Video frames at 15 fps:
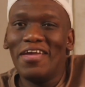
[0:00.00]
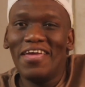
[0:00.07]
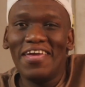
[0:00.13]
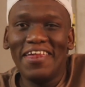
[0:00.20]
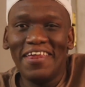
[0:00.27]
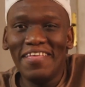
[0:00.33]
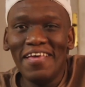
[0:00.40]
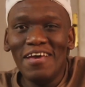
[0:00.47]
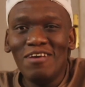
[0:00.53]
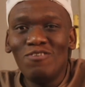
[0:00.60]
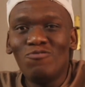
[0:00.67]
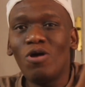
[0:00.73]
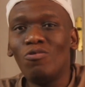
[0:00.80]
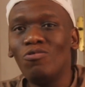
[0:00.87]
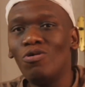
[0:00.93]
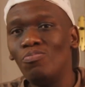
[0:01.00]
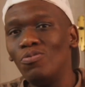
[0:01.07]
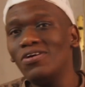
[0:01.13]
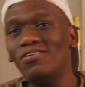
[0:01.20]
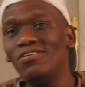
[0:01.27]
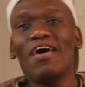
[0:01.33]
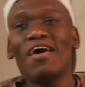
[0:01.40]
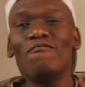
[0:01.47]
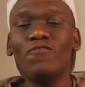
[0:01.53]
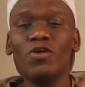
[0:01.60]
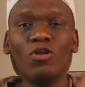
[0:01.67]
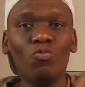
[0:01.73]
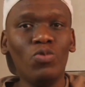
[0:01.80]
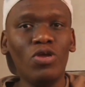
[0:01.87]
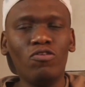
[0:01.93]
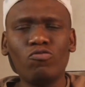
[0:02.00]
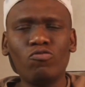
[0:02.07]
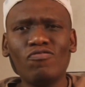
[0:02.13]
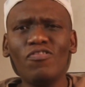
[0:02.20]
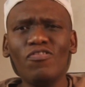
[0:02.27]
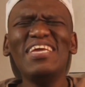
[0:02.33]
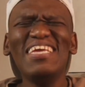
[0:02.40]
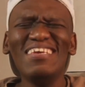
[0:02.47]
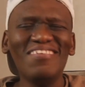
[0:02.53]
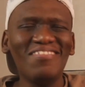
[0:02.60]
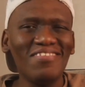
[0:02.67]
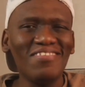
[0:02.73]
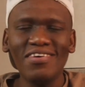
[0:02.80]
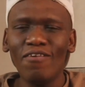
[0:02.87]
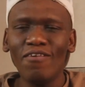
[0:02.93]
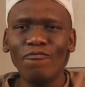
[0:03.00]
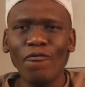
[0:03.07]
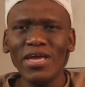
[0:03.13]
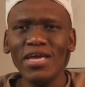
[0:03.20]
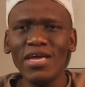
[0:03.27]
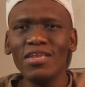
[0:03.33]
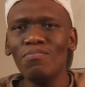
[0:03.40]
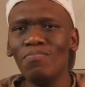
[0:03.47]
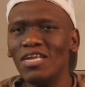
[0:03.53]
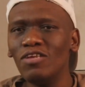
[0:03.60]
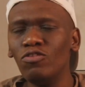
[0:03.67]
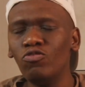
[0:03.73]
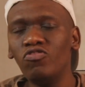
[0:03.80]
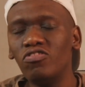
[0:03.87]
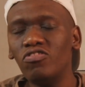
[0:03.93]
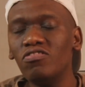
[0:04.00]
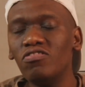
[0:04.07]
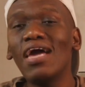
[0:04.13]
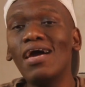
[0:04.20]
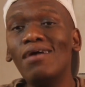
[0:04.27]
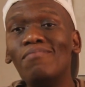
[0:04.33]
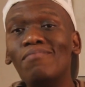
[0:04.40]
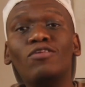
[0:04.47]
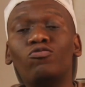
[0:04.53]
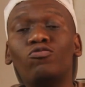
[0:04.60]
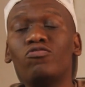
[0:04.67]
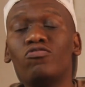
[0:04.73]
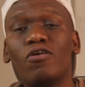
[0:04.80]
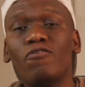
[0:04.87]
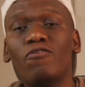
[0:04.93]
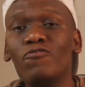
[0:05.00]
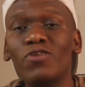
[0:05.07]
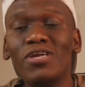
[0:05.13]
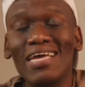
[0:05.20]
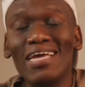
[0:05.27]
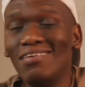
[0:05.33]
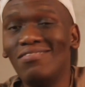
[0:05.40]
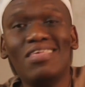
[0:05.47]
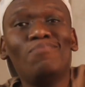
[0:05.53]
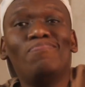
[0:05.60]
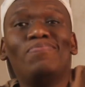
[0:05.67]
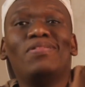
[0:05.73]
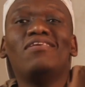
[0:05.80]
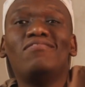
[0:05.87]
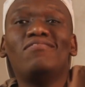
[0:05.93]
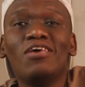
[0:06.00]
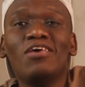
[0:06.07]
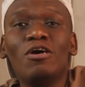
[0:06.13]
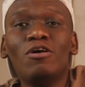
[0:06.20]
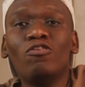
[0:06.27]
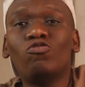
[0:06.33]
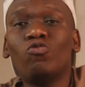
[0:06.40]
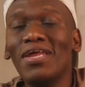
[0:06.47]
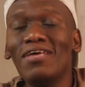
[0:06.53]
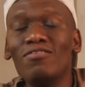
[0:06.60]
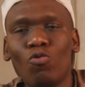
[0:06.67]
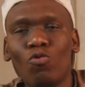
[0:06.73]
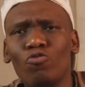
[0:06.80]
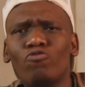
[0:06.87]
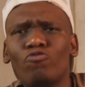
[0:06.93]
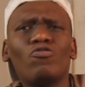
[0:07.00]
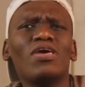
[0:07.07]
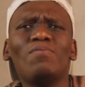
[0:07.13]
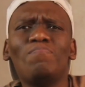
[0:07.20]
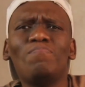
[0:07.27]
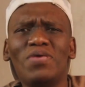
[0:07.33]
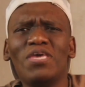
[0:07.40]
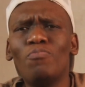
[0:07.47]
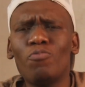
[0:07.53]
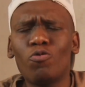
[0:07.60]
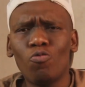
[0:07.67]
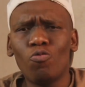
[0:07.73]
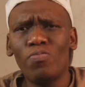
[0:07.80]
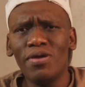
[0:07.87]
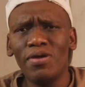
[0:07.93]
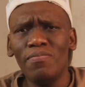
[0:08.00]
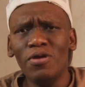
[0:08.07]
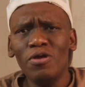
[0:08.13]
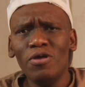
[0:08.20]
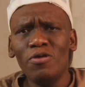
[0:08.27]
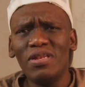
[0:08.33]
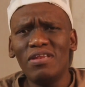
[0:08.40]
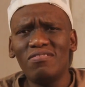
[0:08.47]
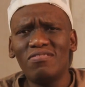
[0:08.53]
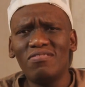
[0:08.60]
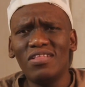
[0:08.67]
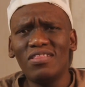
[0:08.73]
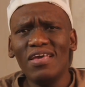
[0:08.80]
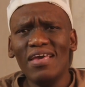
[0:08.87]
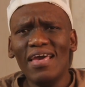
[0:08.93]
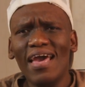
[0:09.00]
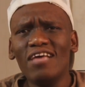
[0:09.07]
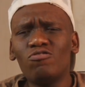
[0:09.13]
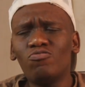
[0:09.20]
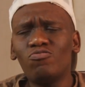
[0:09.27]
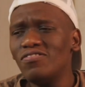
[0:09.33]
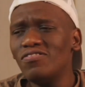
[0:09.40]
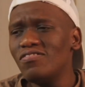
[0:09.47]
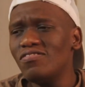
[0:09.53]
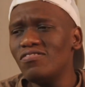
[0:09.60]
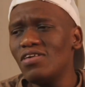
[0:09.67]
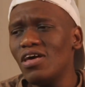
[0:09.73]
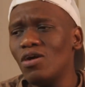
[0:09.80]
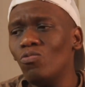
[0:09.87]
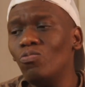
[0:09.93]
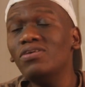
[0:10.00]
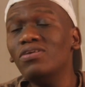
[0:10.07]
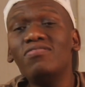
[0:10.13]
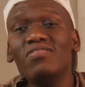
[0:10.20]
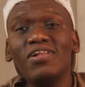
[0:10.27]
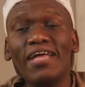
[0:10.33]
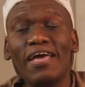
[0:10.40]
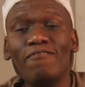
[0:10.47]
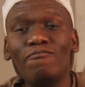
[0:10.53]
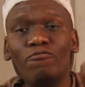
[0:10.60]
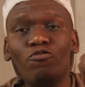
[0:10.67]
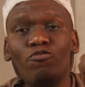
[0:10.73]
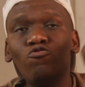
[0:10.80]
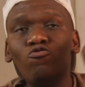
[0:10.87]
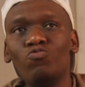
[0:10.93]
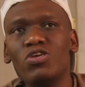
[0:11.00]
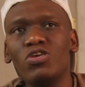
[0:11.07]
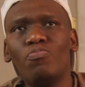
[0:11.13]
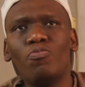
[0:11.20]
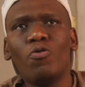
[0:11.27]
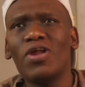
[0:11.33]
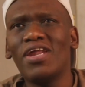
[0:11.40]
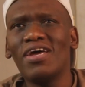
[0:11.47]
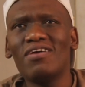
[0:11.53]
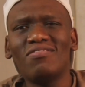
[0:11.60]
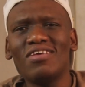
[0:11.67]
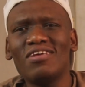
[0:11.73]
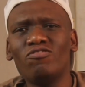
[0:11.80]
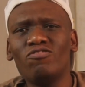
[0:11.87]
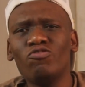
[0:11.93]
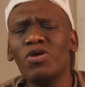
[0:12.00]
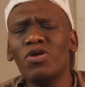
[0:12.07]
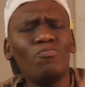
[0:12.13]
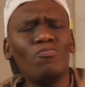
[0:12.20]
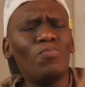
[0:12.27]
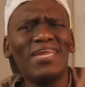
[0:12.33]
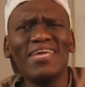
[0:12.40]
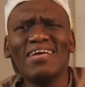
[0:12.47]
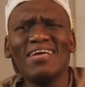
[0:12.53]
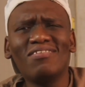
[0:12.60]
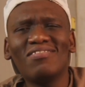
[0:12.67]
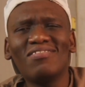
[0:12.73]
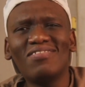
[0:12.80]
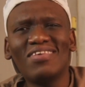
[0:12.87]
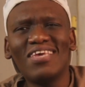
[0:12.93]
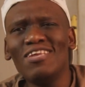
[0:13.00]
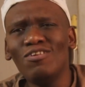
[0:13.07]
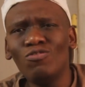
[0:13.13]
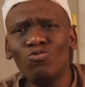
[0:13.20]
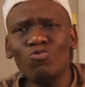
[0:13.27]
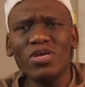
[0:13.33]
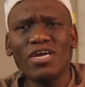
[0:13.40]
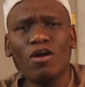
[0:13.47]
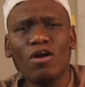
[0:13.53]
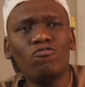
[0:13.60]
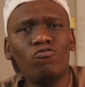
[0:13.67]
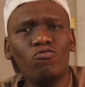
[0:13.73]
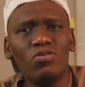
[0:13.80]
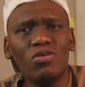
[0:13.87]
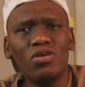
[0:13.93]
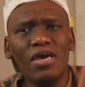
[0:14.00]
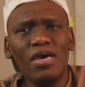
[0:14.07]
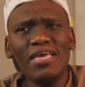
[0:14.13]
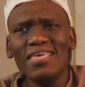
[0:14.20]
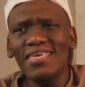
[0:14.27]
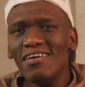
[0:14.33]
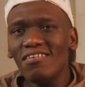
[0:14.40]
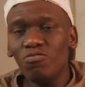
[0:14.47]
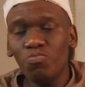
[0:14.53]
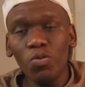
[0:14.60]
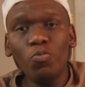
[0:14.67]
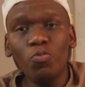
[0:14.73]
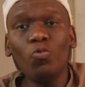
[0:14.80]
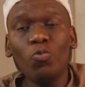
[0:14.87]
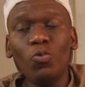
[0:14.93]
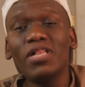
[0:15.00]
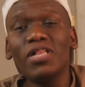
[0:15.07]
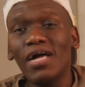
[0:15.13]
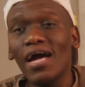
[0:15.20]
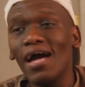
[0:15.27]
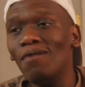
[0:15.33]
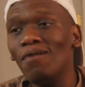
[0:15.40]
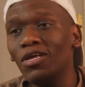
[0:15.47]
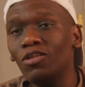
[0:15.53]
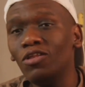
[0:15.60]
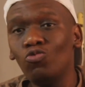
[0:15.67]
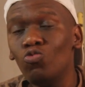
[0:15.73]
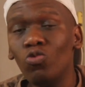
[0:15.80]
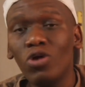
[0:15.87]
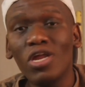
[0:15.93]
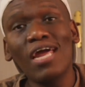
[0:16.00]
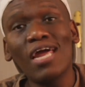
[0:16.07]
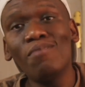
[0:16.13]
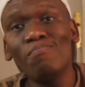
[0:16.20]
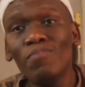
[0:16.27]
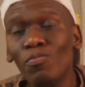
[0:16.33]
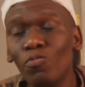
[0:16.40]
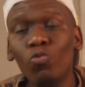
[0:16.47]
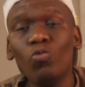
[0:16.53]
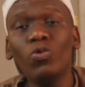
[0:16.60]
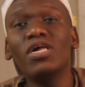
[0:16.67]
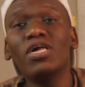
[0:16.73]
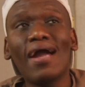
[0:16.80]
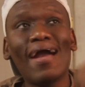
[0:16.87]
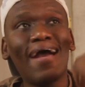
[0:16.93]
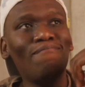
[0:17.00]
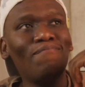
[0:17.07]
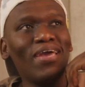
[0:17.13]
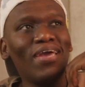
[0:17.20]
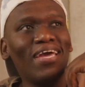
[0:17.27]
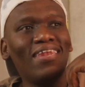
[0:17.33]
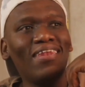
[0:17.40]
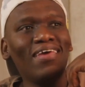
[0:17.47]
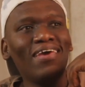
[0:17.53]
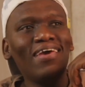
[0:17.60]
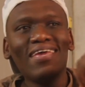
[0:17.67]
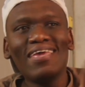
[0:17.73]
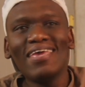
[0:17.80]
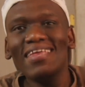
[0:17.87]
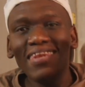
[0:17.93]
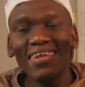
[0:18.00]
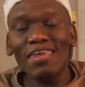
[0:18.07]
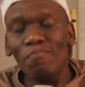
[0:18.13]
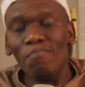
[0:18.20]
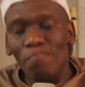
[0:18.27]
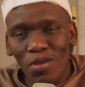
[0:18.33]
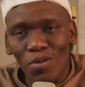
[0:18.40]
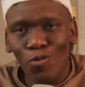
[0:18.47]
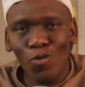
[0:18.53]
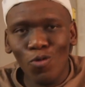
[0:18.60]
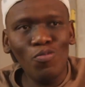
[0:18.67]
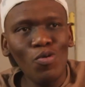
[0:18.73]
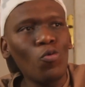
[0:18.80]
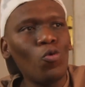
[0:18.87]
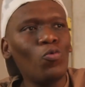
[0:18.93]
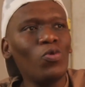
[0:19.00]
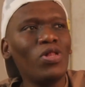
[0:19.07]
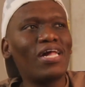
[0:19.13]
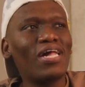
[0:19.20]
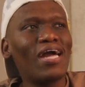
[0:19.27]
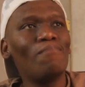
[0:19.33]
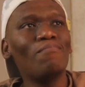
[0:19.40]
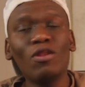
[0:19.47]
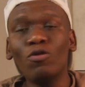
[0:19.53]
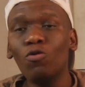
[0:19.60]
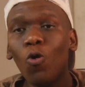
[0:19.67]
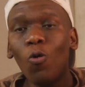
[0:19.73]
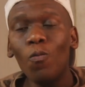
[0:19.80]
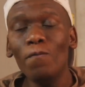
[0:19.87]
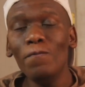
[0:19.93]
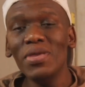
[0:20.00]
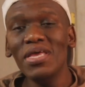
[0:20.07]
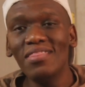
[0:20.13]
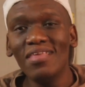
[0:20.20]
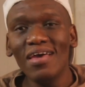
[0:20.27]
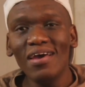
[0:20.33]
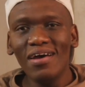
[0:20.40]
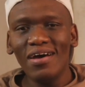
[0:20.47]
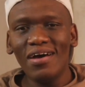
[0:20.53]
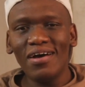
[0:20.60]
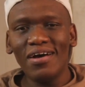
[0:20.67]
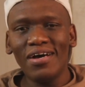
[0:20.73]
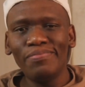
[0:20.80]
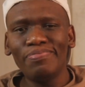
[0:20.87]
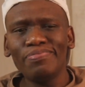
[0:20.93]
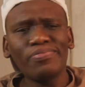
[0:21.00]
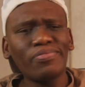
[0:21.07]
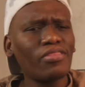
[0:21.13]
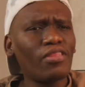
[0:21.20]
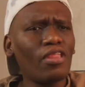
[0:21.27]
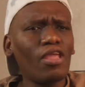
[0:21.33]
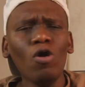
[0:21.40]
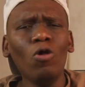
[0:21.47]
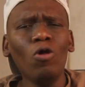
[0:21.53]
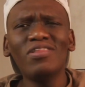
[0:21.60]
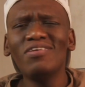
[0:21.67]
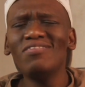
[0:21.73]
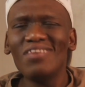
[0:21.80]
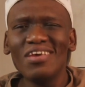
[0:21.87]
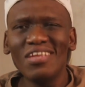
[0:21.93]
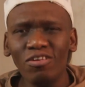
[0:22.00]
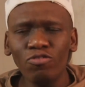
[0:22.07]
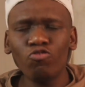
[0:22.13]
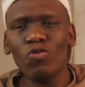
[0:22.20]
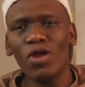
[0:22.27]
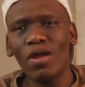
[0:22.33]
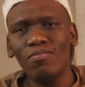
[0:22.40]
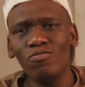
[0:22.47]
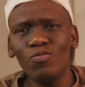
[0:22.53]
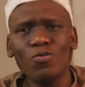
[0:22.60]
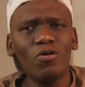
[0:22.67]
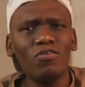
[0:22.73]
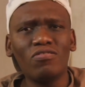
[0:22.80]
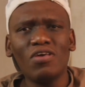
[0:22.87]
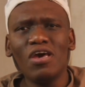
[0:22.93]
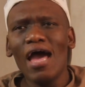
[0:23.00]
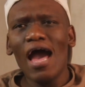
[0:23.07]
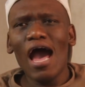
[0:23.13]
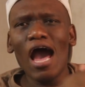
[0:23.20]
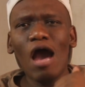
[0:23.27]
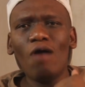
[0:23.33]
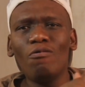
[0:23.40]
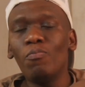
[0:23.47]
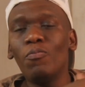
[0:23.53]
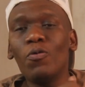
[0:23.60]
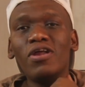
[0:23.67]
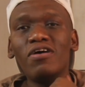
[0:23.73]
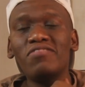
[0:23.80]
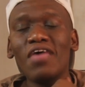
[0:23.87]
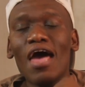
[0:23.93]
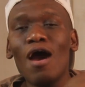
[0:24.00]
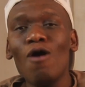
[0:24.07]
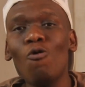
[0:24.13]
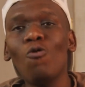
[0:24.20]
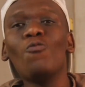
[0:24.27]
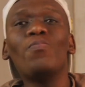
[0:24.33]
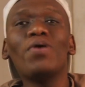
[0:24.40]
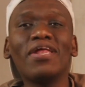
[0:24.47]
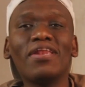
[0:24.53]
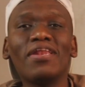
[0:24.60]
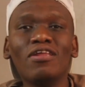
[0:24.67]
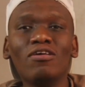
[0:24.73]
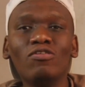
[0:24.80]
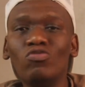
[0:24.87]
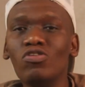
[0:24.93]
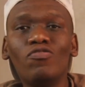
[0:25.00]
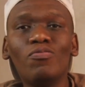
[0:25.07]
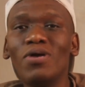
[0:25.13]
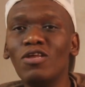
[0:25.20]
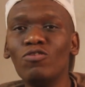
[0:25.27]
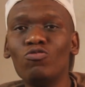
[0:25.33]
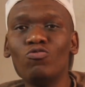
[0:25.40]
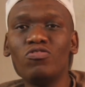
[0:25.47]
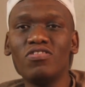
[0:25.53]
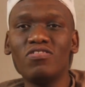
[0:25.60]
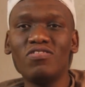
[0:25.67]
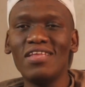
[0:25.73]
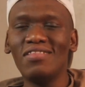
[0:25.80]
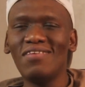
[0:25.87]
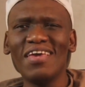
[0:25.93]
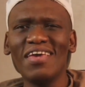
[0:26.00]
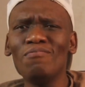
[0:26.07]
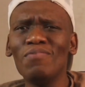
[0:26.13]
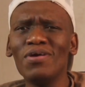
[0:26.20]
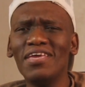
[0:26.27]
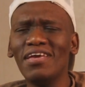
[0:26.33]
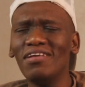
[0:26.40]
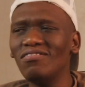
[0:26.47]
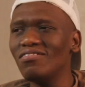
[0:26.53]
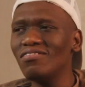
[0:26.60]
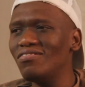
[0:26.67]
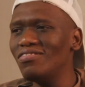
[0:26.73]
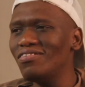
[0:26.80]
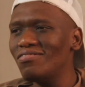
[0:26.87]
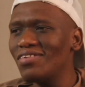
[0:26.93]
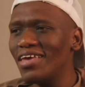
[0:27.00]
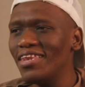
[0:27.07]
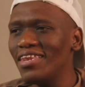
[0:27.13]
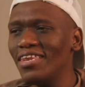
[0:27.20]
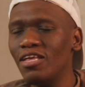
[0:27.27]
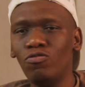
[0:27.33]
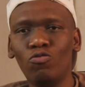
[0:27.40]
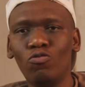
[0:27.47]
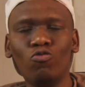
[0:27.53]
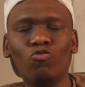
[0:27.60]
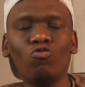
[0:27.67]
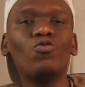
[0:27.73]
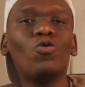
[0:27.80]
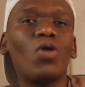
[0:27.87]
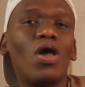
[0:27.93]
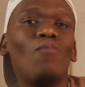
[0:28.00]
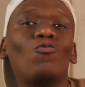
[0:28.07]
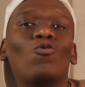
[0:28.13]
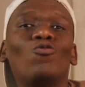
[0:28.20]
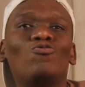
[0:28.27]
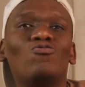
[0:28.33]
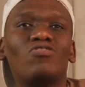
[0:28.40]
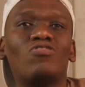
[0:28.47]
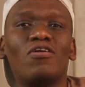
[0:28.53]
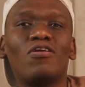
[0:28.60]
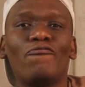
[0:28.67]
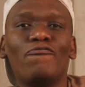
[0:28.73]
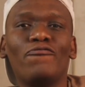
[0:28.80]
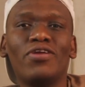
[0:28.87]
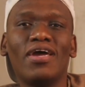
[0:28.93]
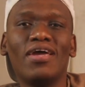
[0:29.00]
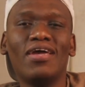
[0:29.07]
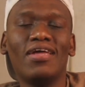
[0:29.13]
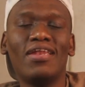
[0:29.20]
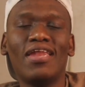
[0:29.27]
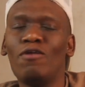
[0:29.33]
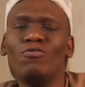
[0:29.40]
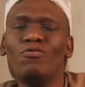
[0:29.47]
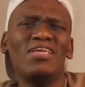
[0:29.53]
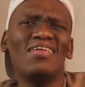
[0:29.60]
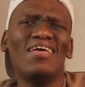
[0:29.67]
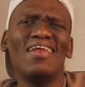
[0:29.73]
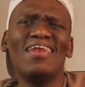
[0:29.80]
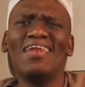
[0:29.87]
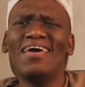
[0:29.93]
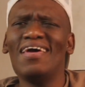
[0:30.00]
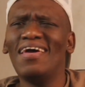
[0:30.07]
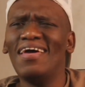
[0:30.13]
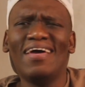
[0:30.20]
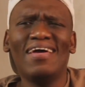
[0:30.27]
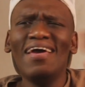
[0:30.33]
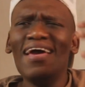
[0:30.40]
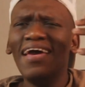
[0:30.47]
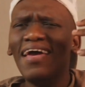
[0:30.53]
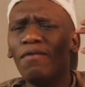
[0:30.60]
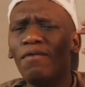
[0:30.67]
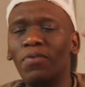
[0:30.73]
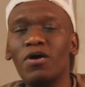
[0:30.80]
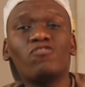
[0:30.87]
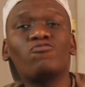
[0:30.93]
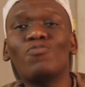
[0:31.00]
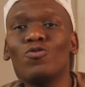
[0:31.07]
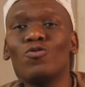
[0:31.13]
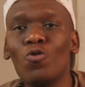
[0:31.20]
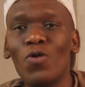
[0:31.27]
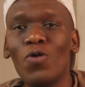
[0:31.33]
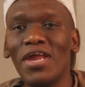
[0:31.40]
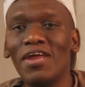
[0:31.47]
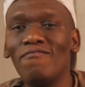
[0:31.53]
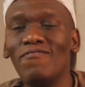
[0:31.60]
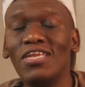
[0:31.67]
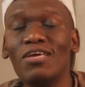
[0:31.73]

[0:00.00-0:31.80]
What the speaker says: You get it? So our borders are very weak, so it's very easier for anybody to just come into South Africa as they please. So that's also a big problem. You understand? As much as we still have those weak borders that everybody can just get into their country, yes, people will come and do crime. People will come and kidnap people. People will come and commit all these heinous crimes, because our borders are open to everybody to just enter. Anybody can just decide that tomorrow I'm going to South Africa and I don't need a passport or whatever.